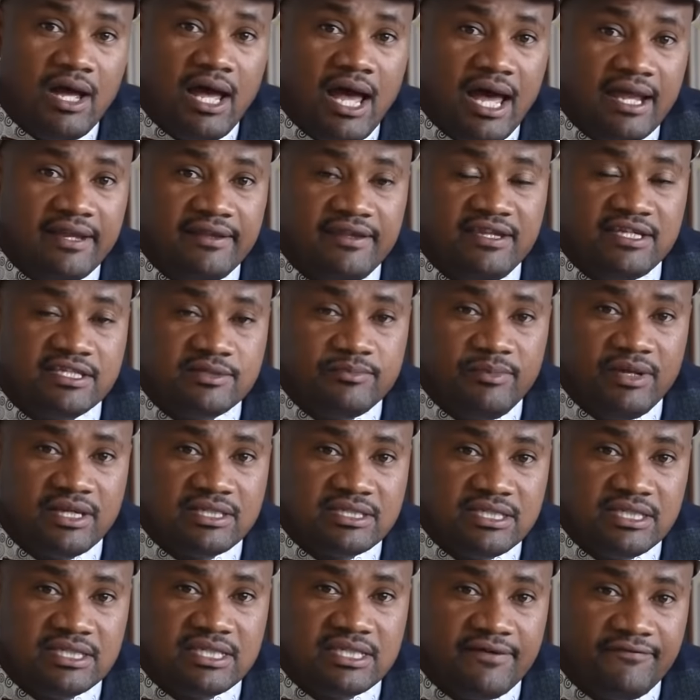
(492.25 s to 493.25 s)
and this
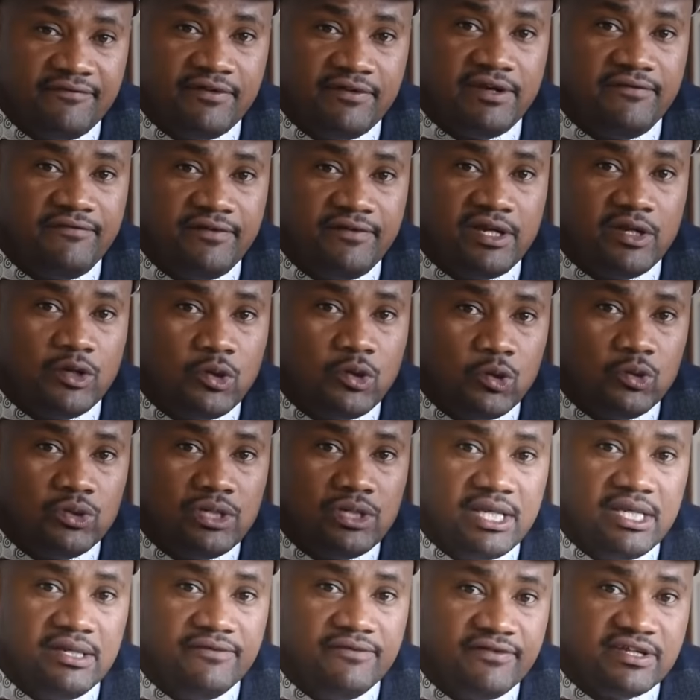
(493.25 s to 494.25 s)
makes it a very, very good
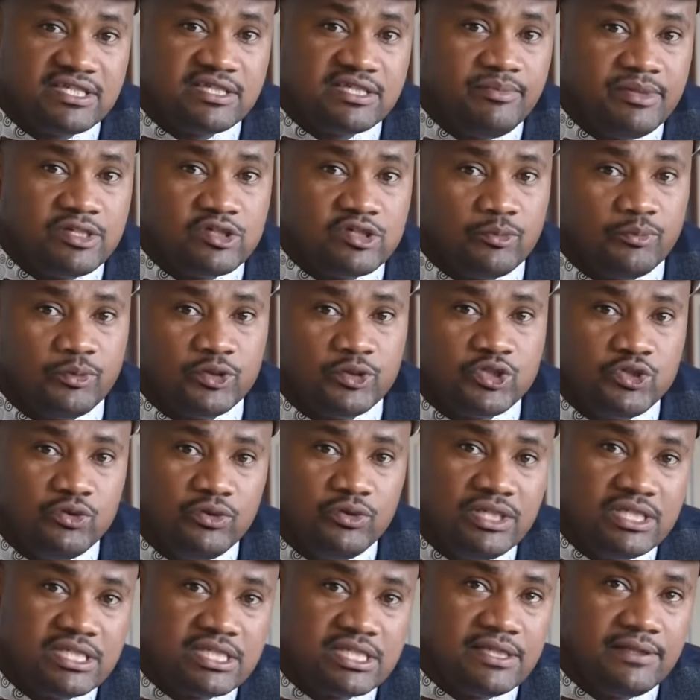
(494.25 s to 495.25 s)
investment
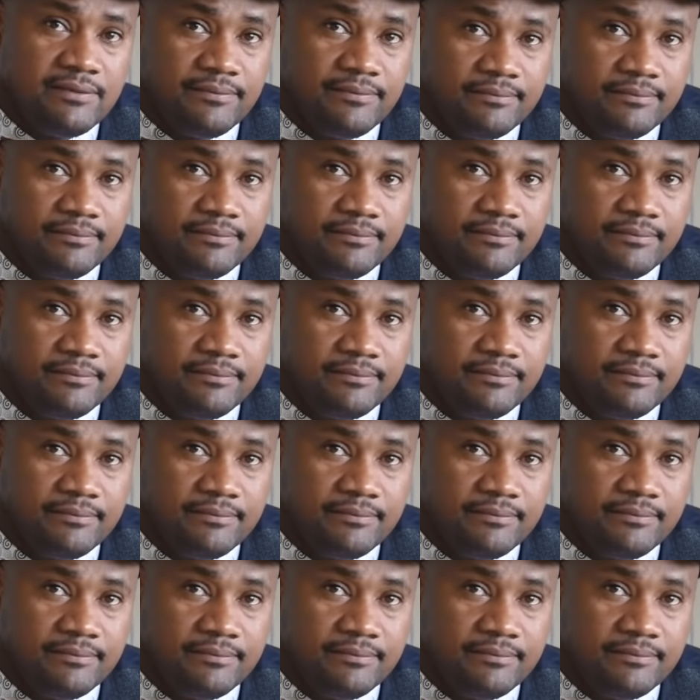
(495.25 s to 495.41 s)
opportunity.